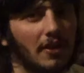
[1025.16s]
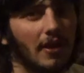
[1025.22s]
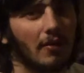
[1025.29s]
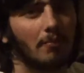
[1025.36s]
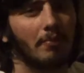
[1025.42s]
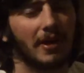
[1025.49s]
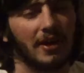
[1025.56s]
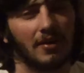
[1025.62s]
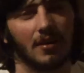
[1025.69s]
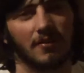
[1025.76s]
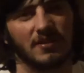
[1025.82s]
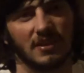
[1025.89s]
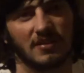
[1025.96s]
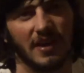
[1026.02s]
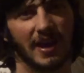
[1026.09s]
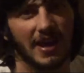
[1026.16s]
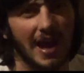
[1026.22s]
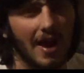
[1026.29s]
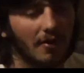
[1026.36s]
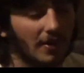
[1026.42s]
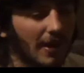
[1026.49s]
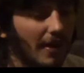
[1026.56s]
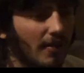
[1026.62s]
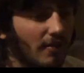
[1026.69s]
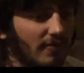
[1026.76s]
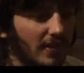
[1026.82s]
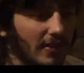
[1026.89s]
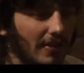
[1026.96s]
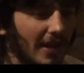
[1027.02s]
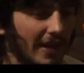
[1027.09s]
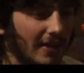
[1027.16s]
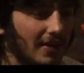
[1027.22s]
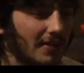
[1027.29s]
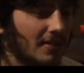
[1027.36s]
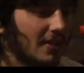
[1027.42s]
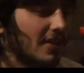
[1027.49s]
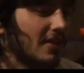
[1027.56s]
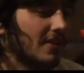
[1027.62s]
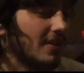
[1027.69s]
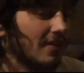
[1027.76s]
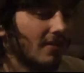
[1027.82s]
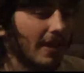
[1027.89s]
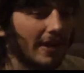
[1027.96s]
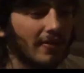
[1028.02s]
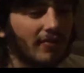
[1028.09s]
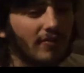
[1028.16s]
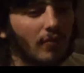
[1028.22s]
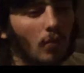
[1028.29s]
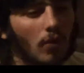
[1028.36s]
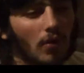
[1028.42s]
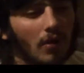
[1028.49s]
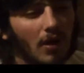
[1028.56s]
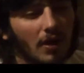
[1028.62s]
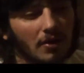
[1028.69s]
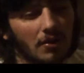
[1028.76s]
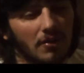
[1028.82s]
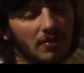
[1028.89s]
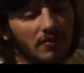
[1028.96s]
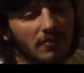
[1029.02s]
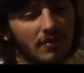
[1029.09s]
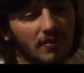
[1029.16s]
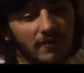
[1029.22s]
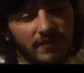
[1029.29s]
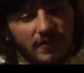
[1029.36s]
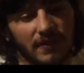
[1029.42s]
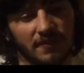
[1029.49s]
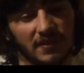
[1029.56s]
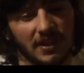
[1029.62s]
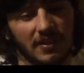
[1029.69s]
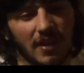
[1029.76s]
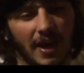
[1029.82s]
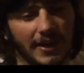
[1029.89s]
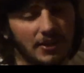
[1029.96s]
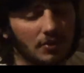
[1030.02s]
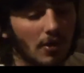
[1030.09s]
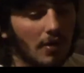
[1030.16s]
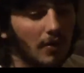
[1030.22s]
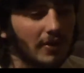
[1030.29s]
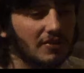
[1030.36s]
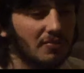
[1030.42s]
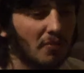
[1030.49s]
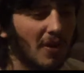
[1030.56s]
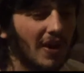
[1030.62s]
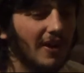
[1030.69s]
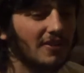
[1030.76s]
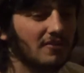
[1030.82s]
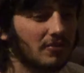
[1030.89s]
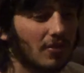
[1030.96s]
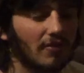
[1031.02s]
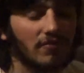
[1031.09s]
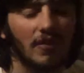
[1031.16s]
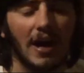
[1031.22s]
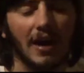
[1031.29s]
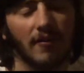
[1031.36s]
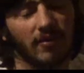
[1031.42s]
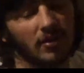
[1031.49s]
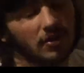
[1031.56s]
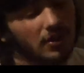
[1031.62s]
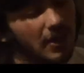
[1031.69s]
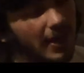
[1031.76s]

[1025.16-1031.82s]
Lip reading: know, big enough to take out an elephant, like a 450 Nitro Express or a 500